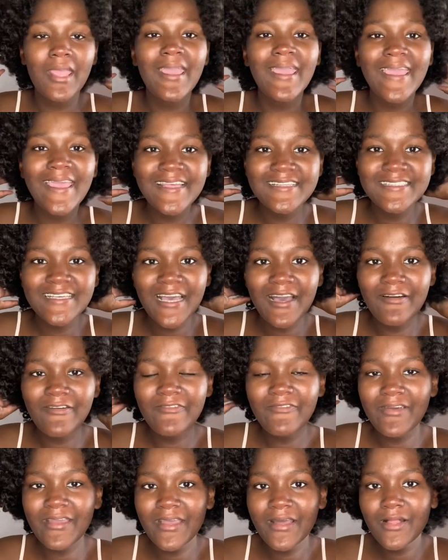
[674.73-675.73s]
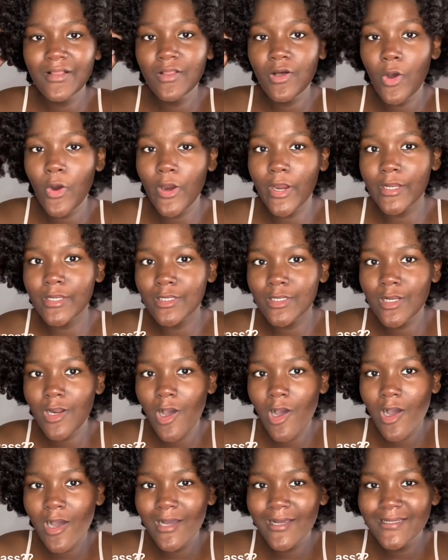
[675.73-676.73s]
Is it a fail or
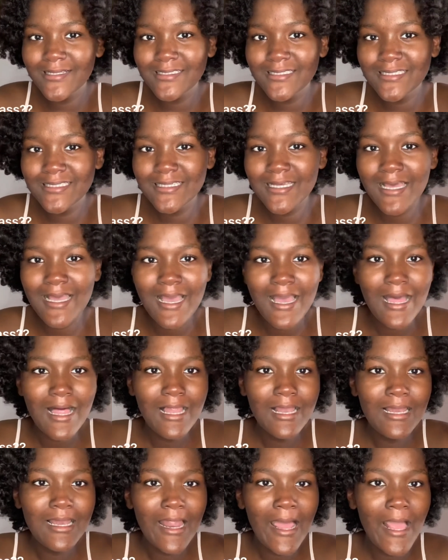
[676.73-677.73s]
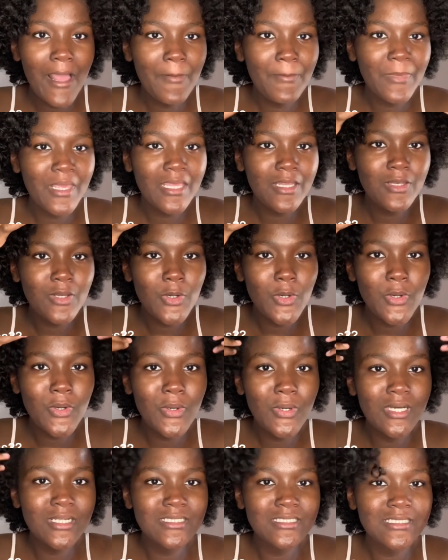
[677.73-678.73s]
not? Let me
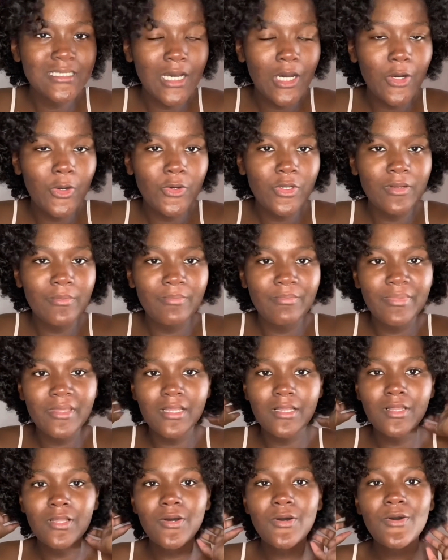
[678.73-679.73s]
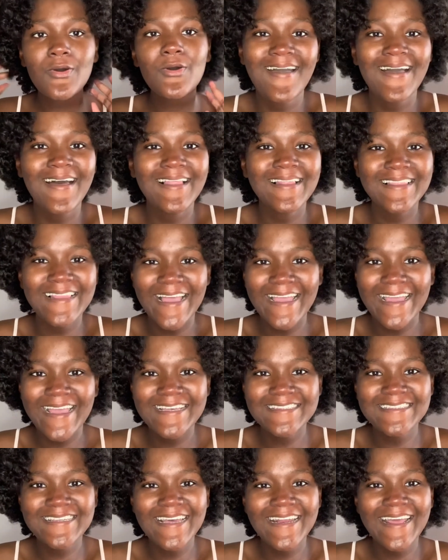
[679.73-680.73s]
know down below. Like
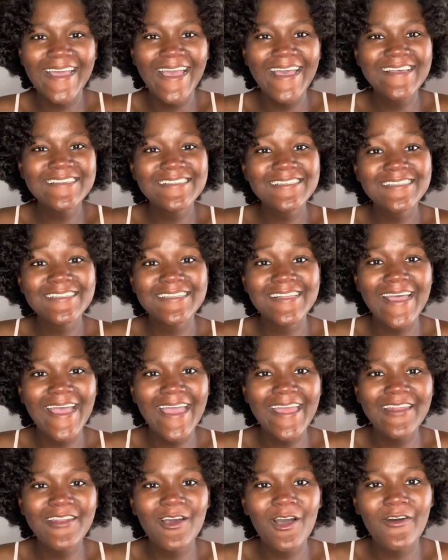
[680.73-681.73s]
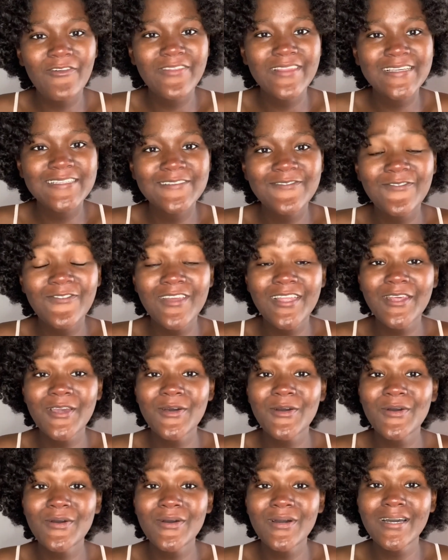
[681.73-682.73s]
I said guys, this is the end of this
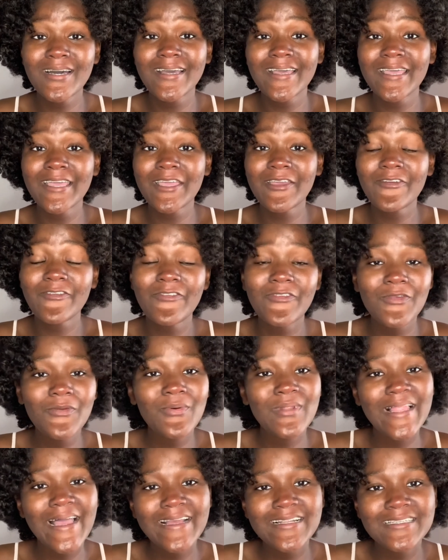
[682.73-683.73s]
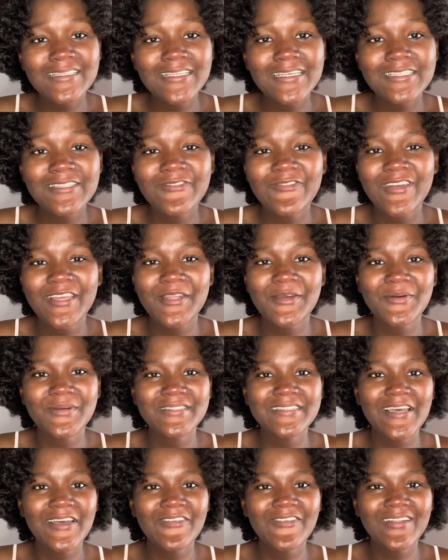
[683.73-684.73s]
video. If you liked this video,
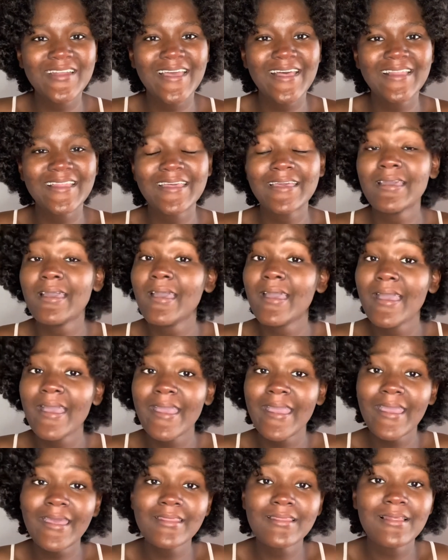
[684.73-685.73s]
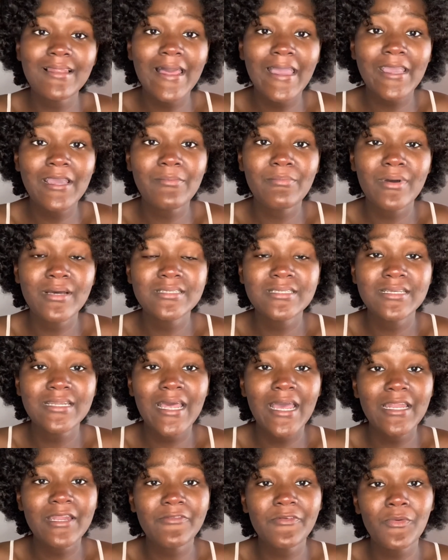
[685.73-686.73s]
definitely hit the like button,
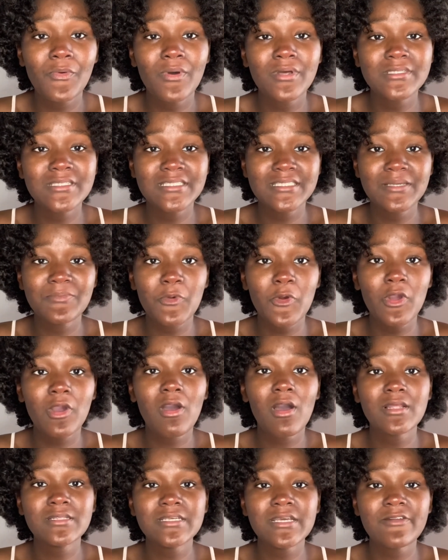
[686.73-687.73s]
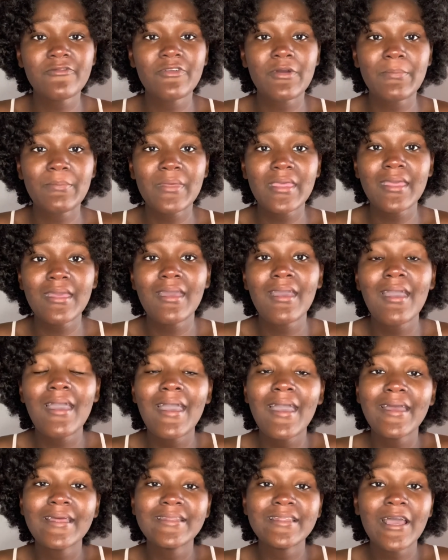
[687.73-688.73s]
and if you want to see more content from me,
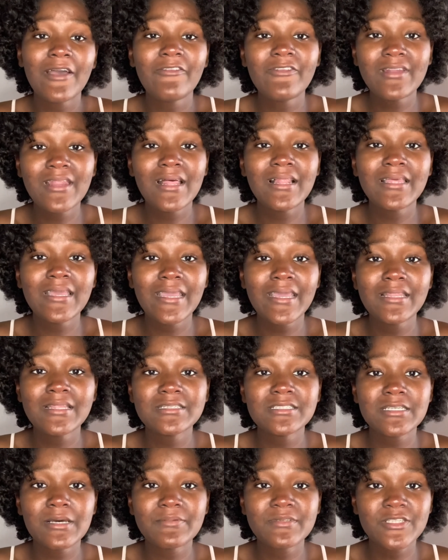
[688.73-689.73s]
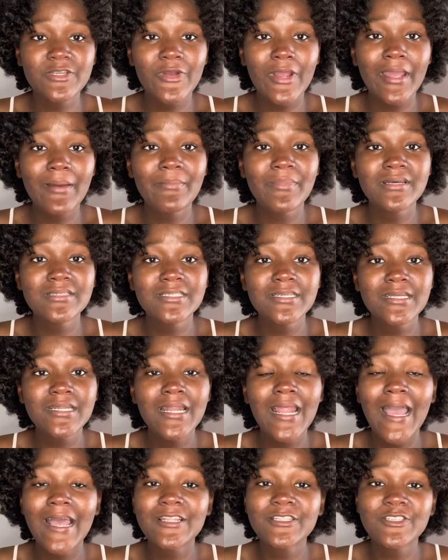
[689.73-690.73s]
definitely hit the subscribe
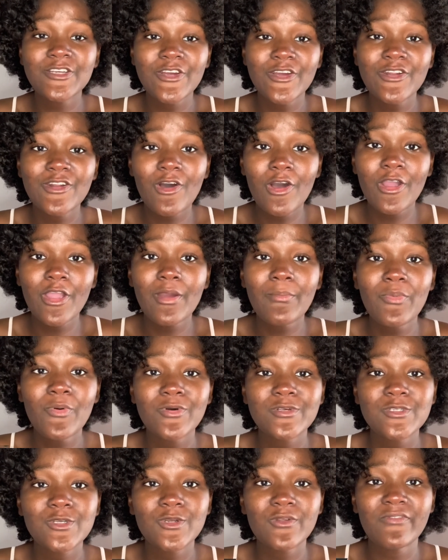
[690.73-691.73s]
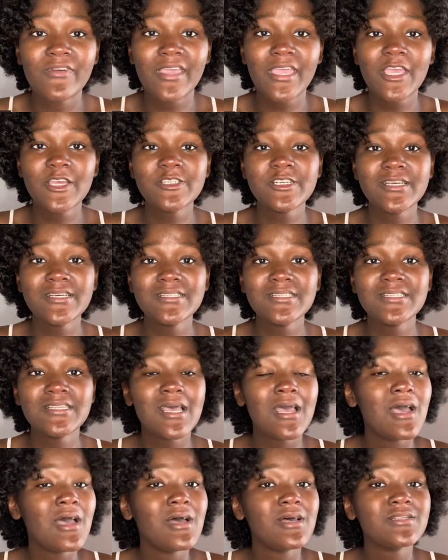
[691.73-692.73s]
button and turn on your post notifications
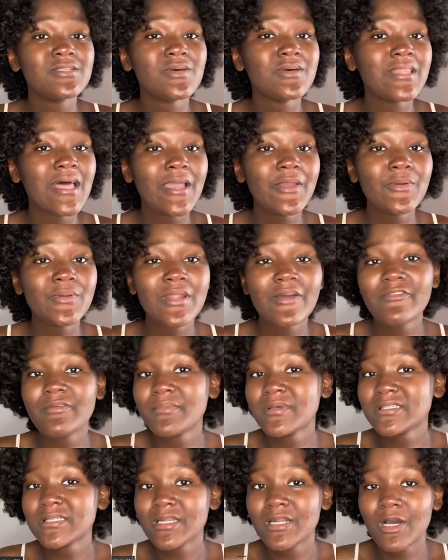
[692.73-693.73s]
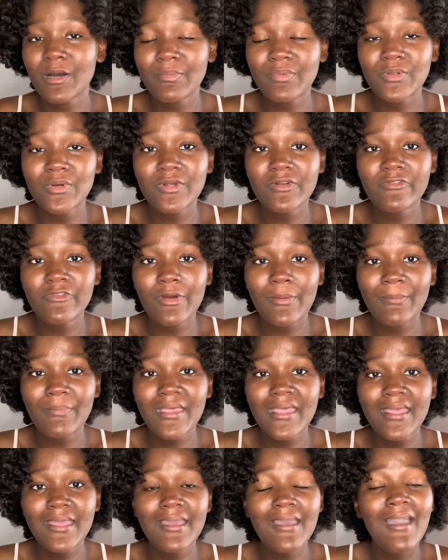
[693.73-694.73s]
so that you never miss an upload from
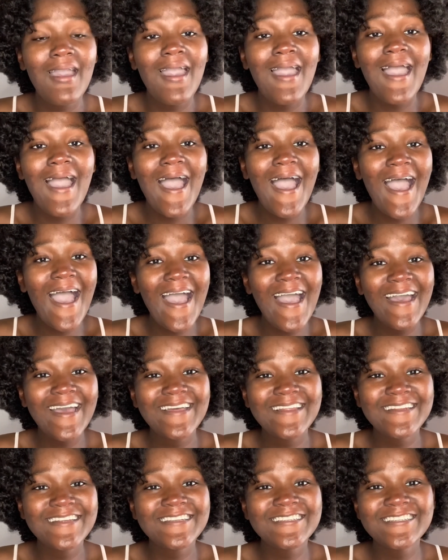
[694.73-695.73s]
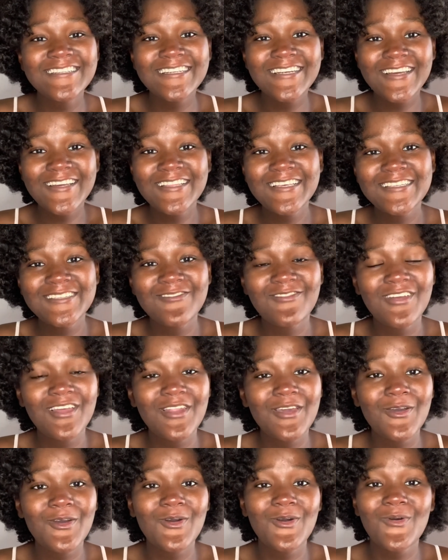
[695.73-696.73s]
me. And share this
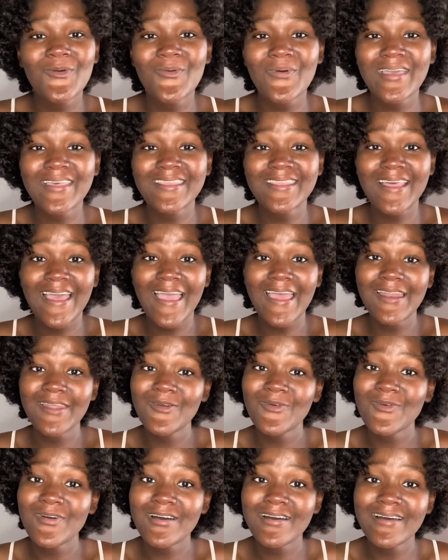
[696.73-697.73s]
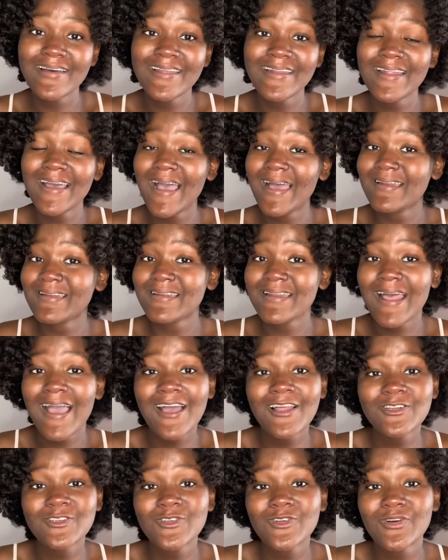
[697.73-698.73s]
video with anyone, a
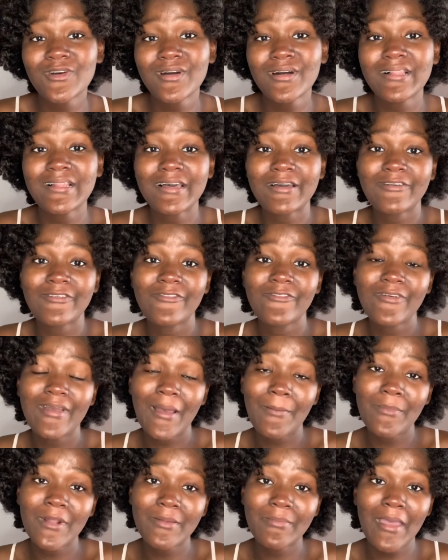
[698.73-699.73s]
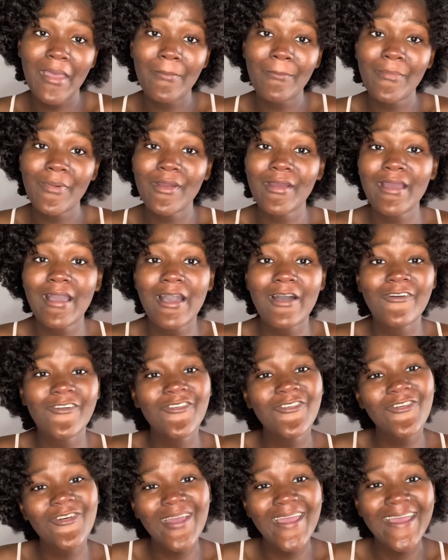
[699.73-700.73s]
natural, a family member, a
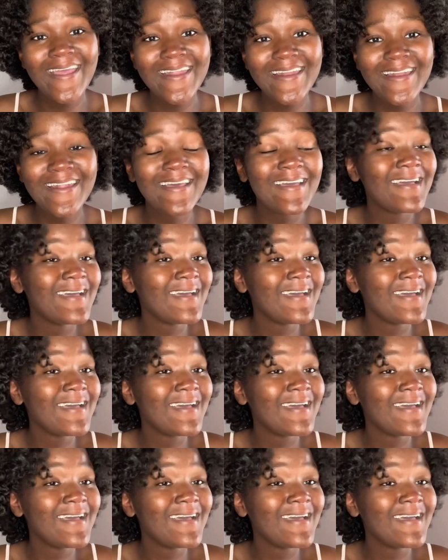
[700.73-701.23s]
friend,